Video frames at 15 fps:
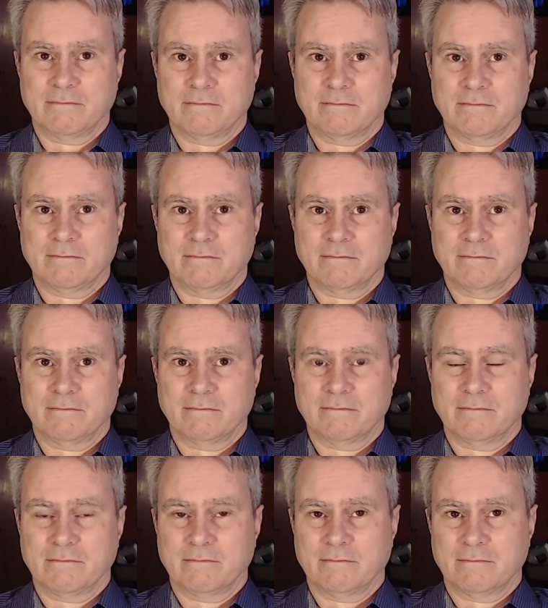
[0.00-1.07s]

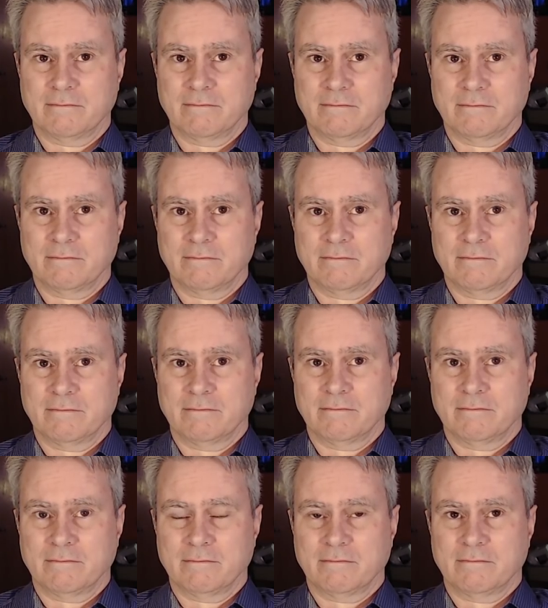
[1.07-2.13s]

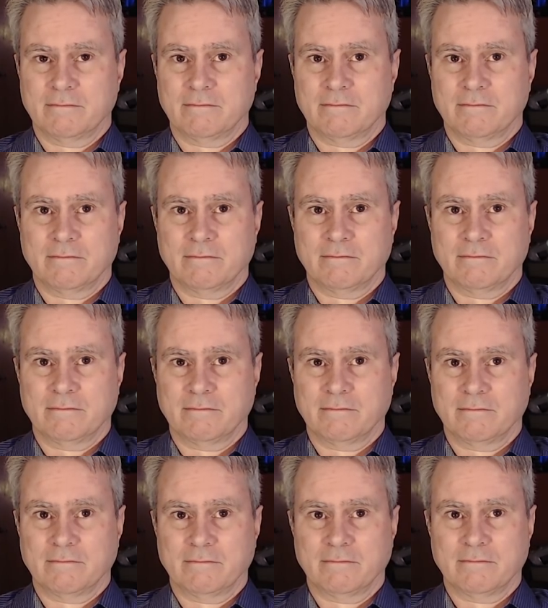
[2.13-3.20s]

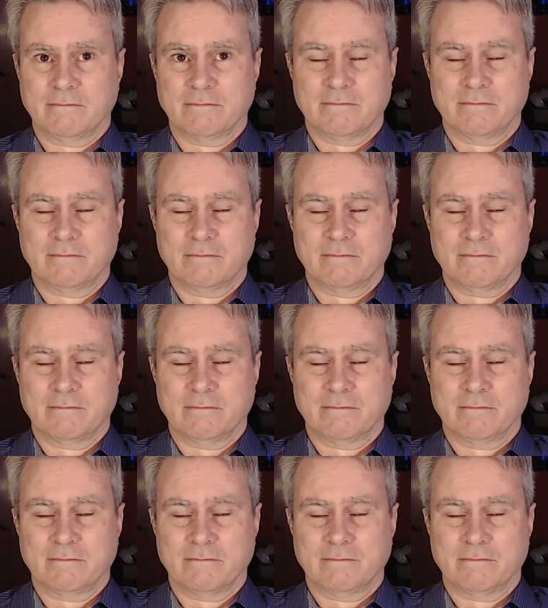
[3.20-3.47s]
No words are spoken by the person on screen.